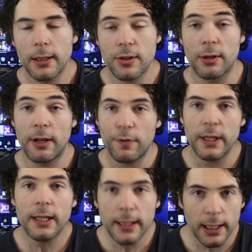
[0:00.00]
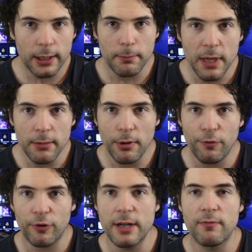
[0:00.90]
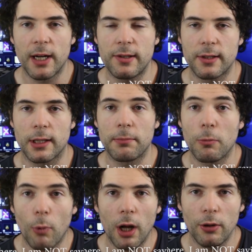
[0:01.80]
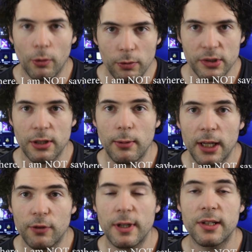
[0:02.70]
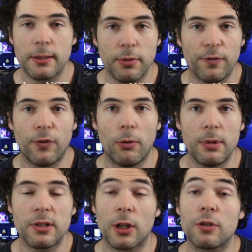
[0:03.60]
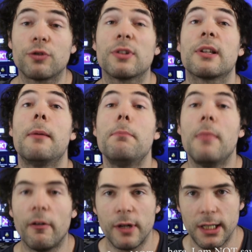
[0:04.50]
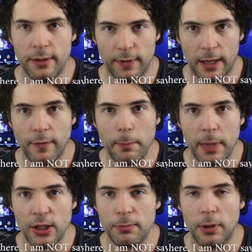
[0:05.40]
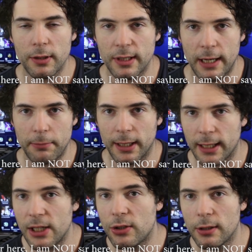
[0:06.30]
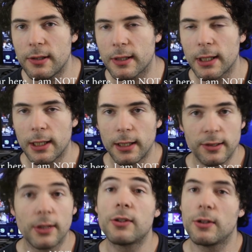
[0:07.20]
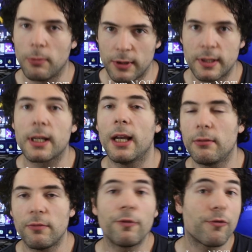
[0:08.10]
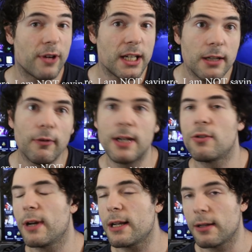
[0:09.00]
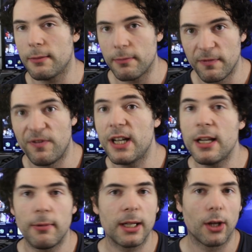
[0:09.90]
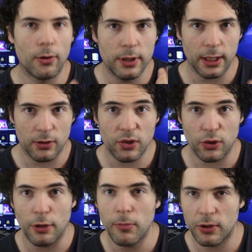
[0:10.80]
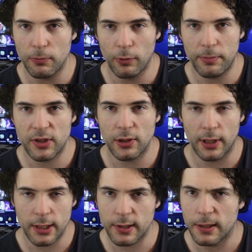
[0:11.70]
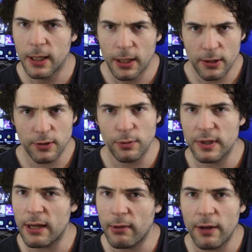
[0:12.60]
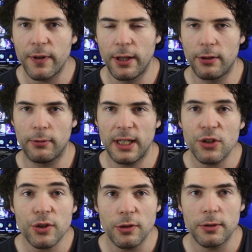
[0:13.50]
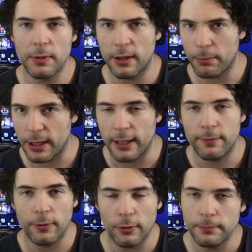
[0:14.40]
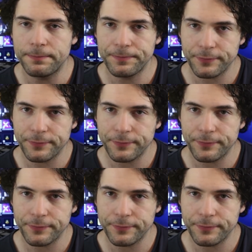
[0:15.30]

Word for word: So if they can get the minimum frame rates up while also increasing performance across a myriad of other benchmarks and applications, such as, once again, three D rendering and video encoding and so much more besides, and sort out other little issues with the platform,